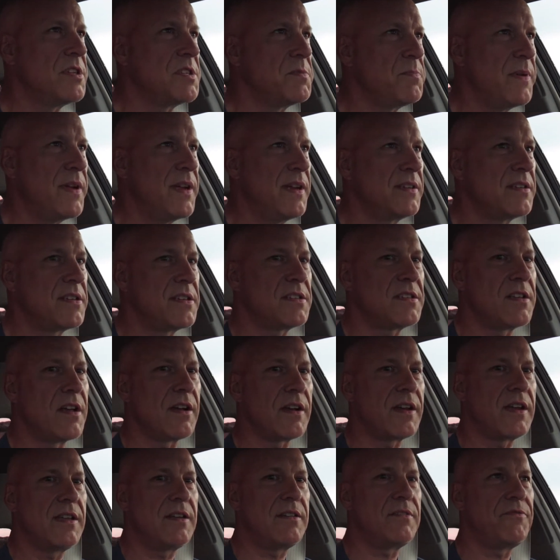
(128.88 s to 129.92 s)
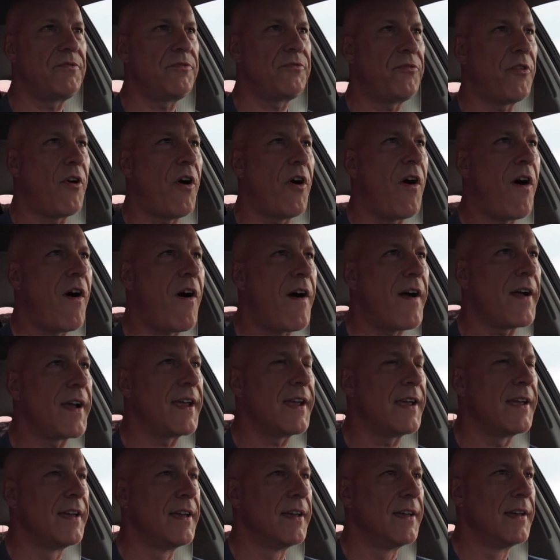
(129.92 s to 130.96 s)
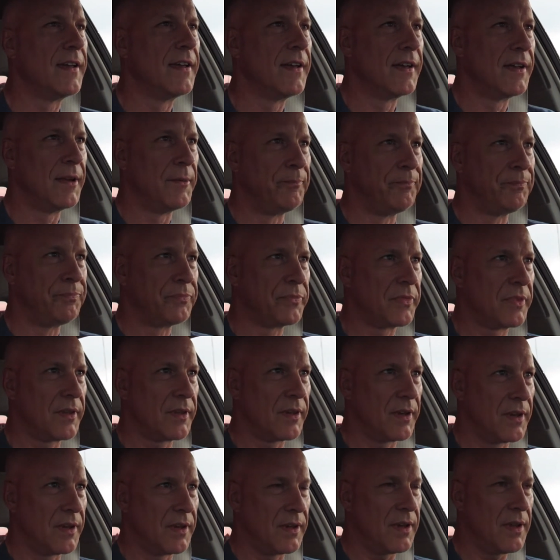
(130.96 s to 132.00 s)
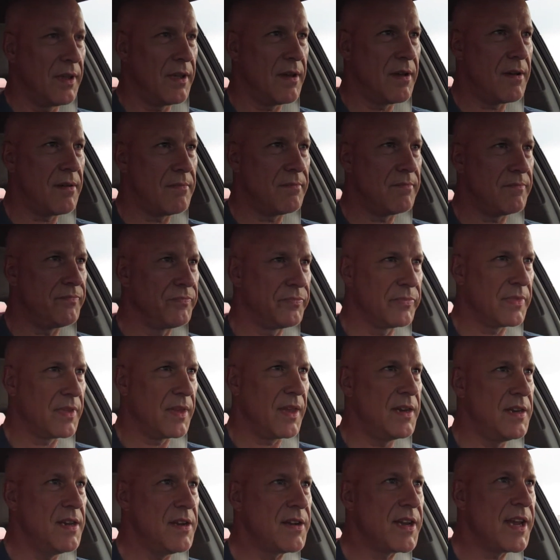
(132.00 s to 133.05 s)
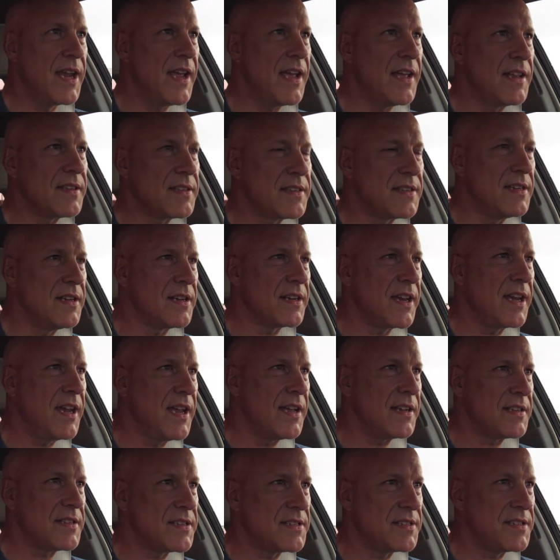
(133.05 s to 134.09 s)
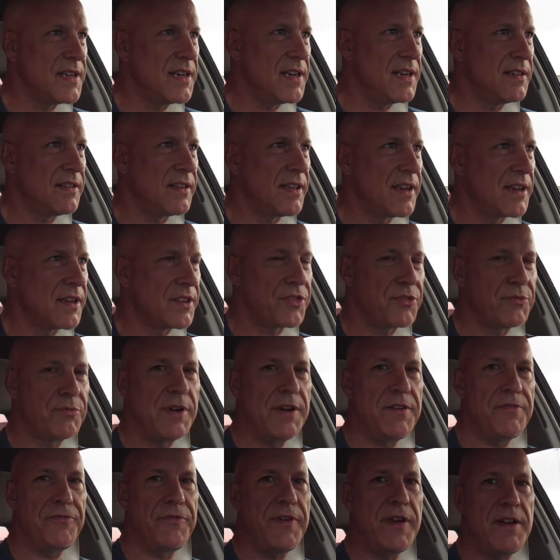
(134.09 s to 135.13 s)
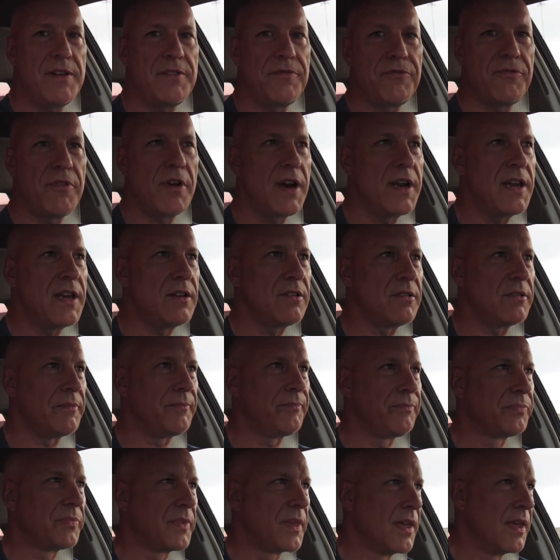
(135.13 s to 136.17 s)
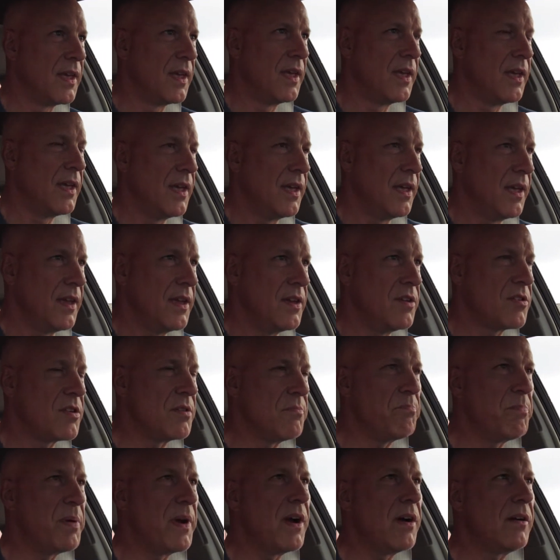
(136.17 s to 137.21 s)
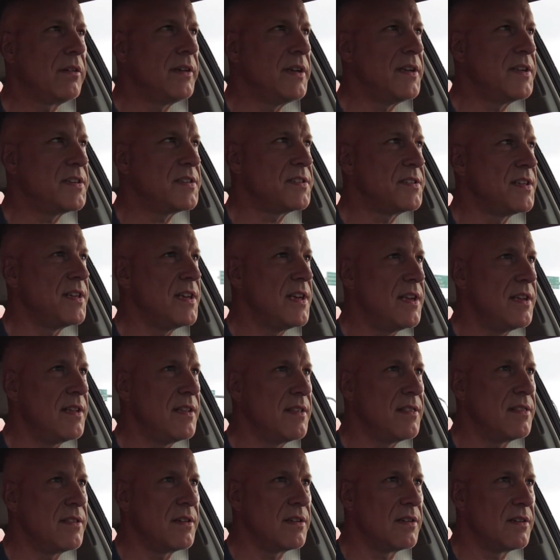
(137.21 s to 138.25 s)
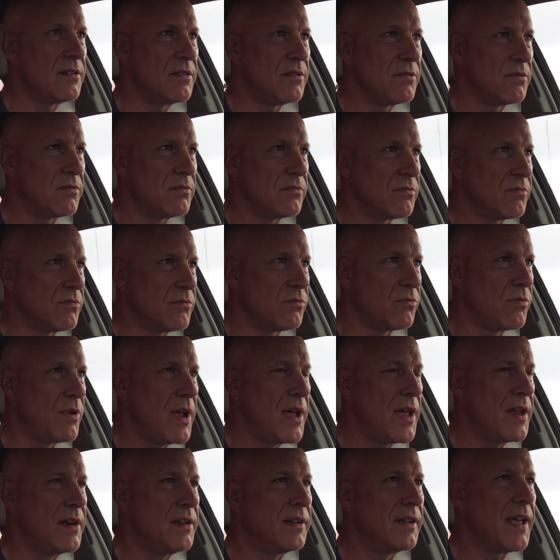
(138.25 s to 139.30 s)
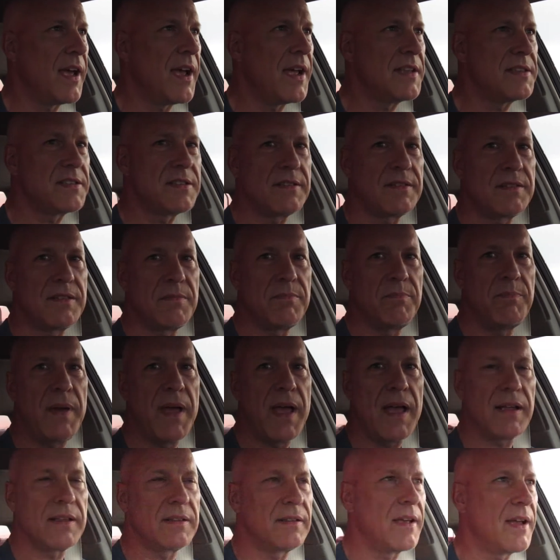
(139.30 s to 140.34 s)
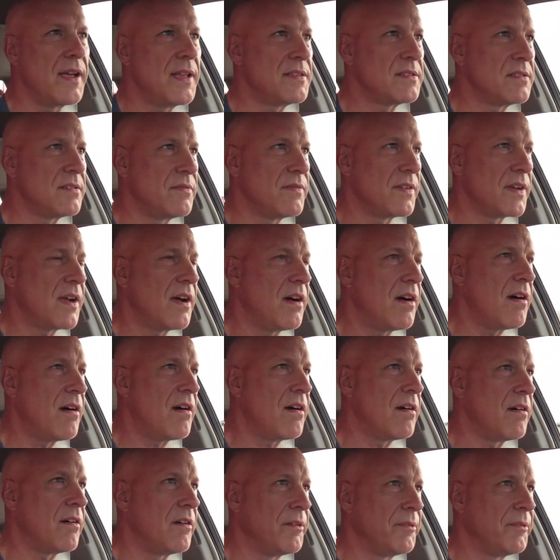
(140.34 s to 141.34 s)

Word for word: is being stuck in a fog, um, and you can't you can't see like three feet in front of you. You can barely see the red lights, the back lights of a car.